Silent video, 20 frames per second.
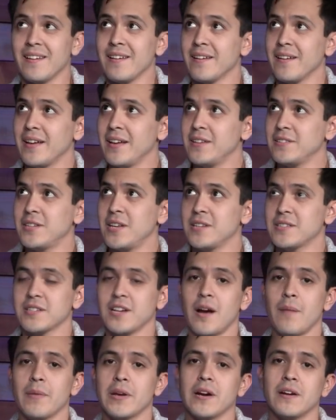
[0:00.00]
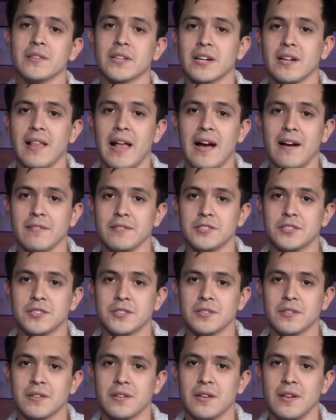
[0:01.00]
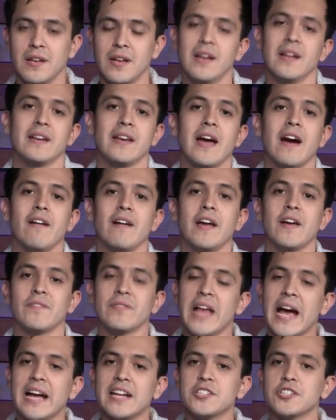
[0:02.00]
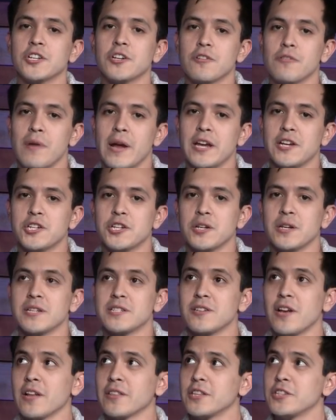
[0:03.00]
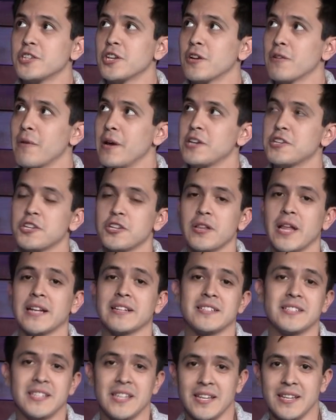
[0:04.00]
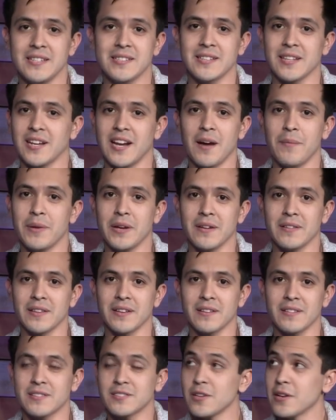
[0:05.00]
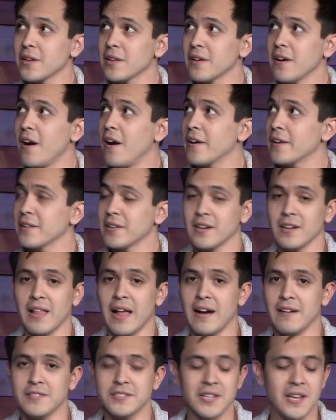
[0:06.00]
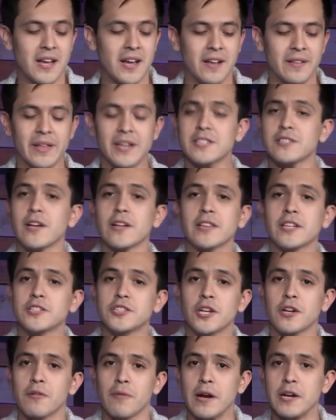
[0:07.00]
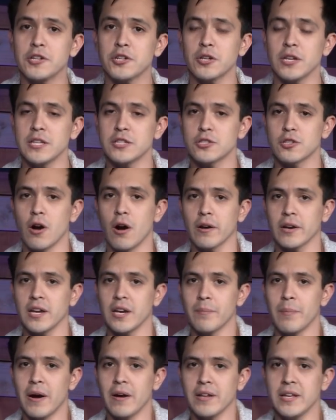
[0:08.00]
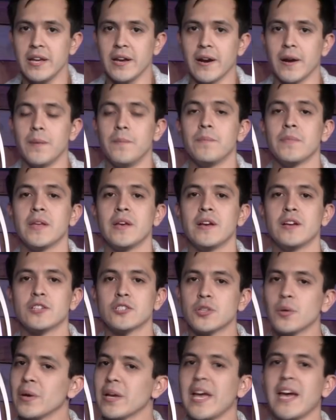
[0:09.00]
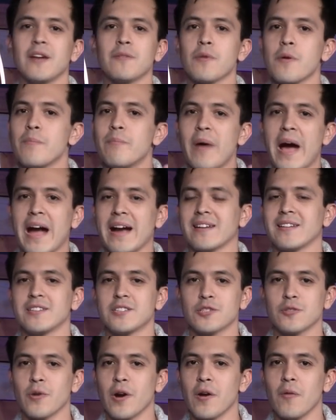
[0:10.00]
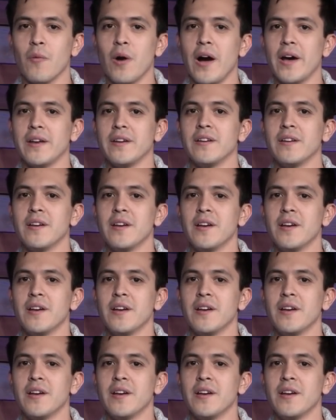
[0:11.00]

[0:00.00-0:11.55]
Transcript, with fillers: is his coming on the clouds. Now, if that generation is not the generation that sees the coming of the Son of God on the clouds, then it's not the generation he's talking about here. So again, we're back to square one,